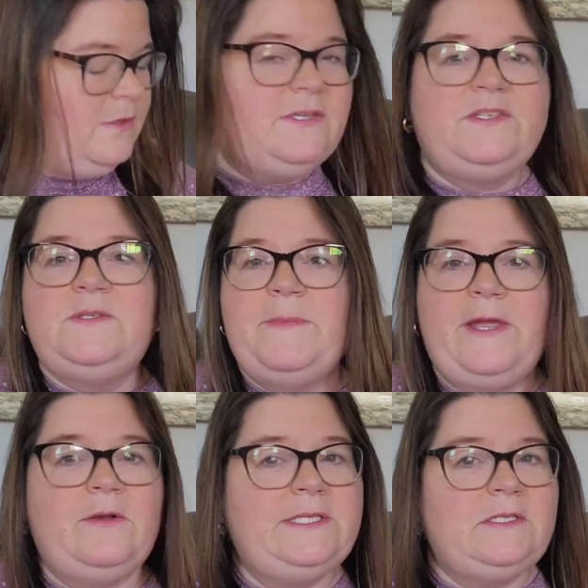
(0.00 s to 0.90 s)
The
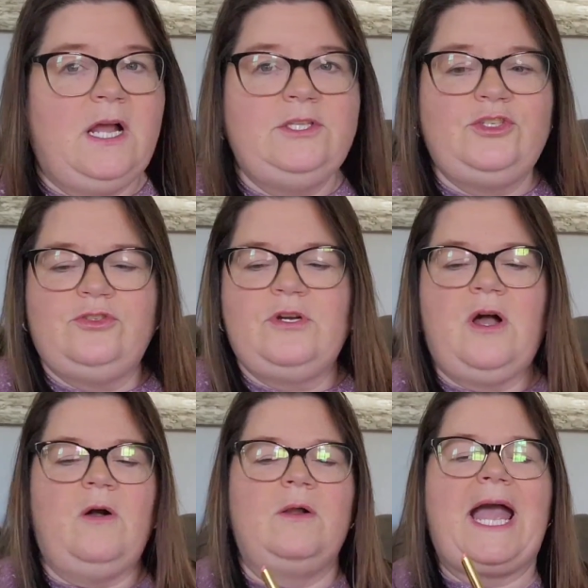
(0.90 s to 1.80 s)
smell is not
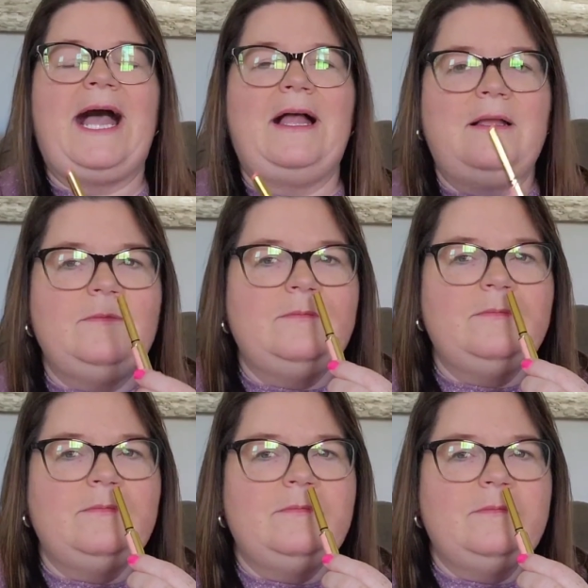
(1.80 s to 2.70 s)
strong. I
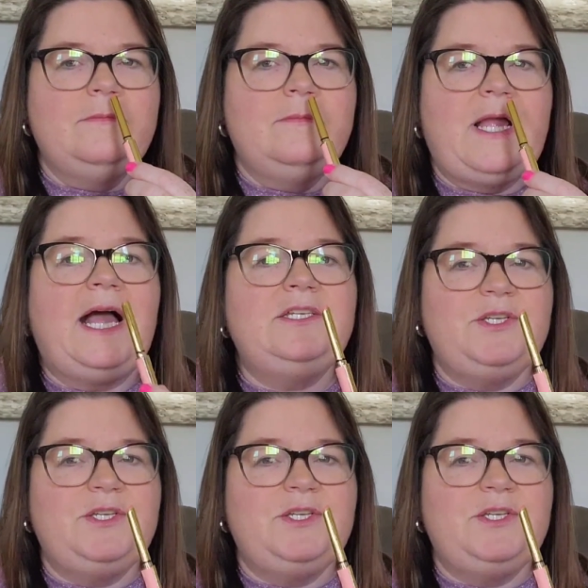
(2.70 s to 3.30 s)
I